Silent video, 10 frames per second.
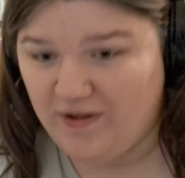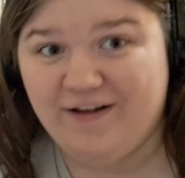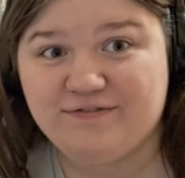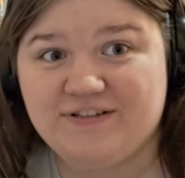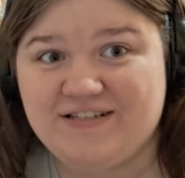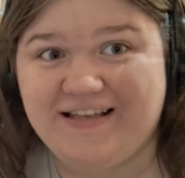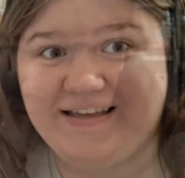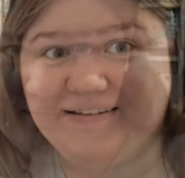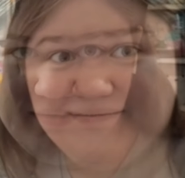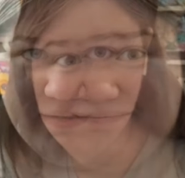I'll have to
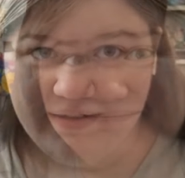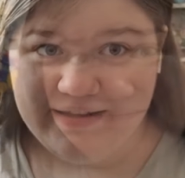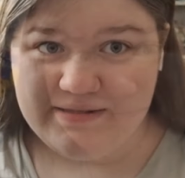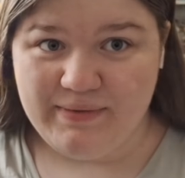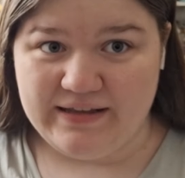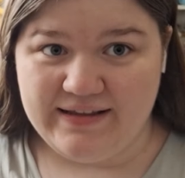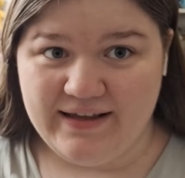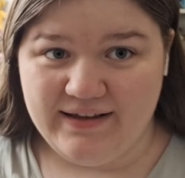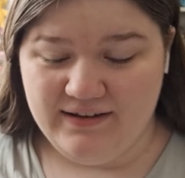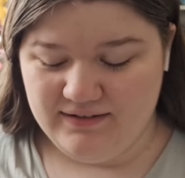decide. It's
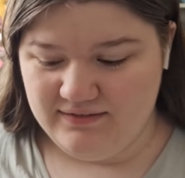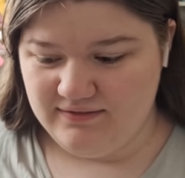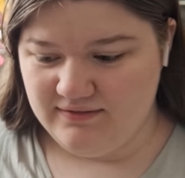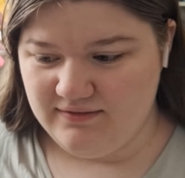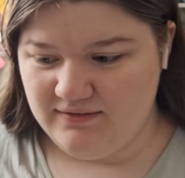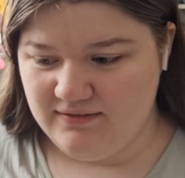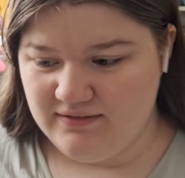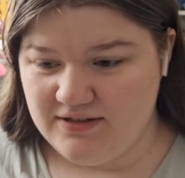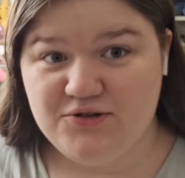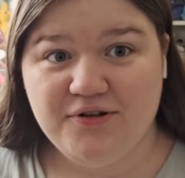Monday.
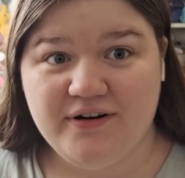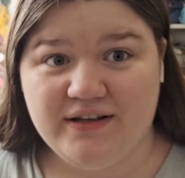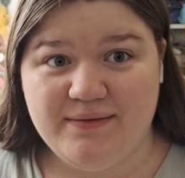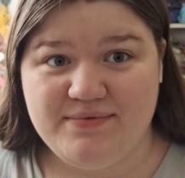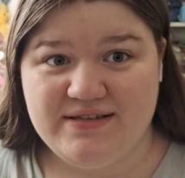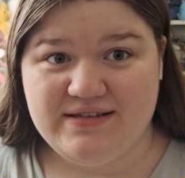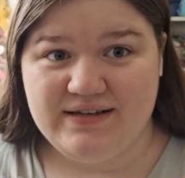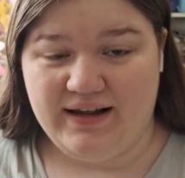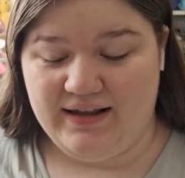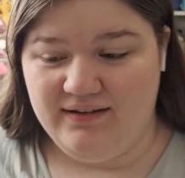The solar eclipse is
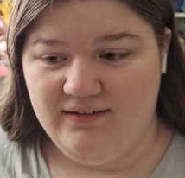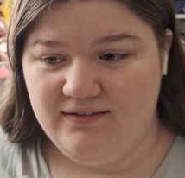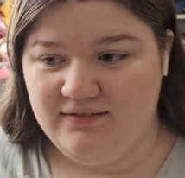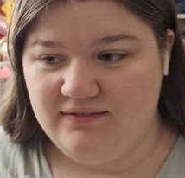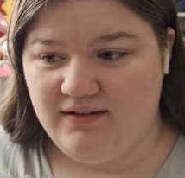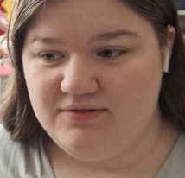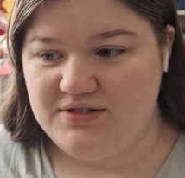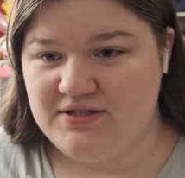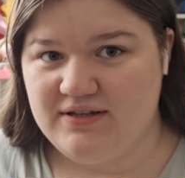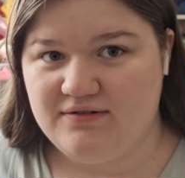today. I was
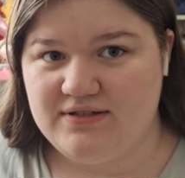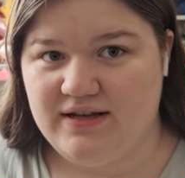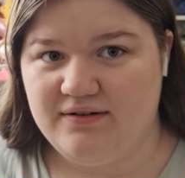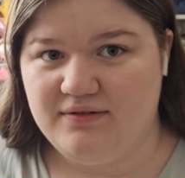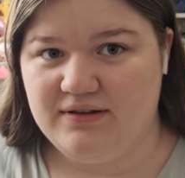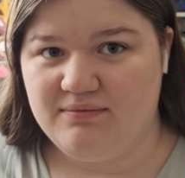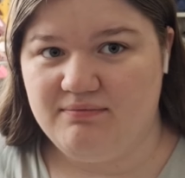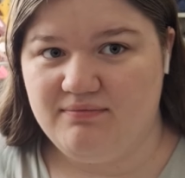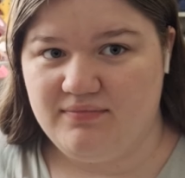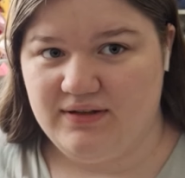just outside with
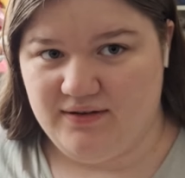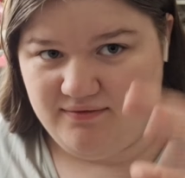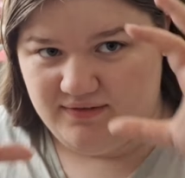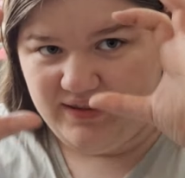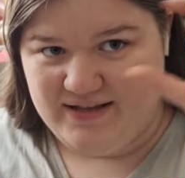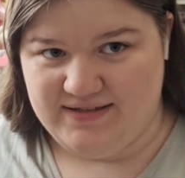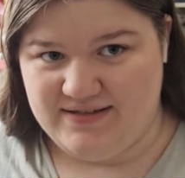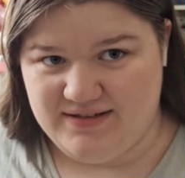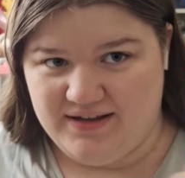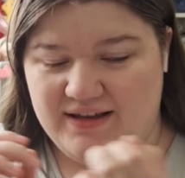the
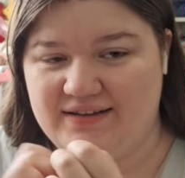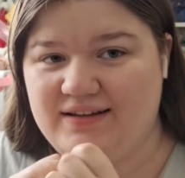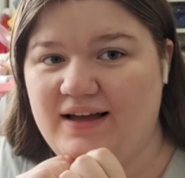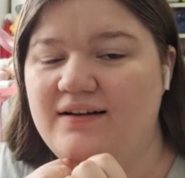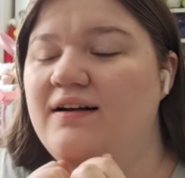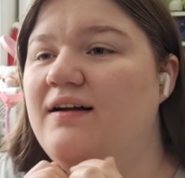glasses looking at that.